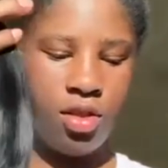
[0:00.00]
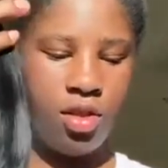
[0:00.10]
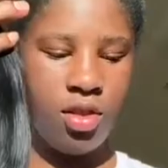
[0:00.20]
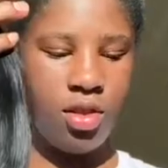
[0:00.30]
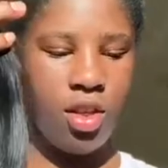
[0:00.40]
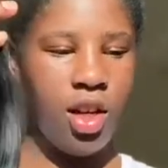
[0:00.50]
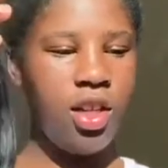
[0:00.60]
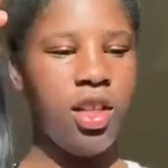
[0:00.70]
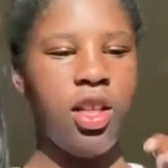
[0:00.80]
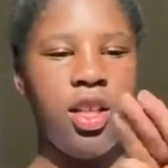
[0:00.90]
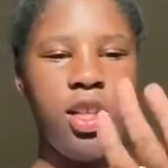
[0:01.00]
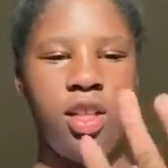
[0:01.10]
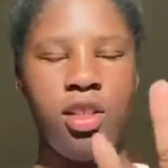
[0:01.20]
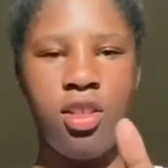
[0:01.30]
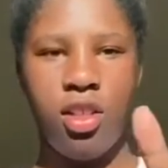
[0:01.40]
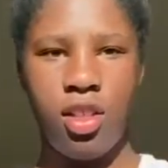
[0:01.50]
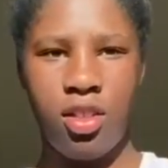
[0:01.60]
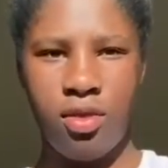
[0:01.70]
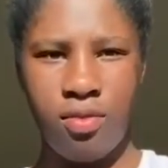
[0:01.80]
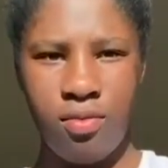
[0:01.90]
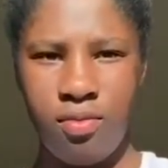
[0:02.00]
I didn't get any shedding.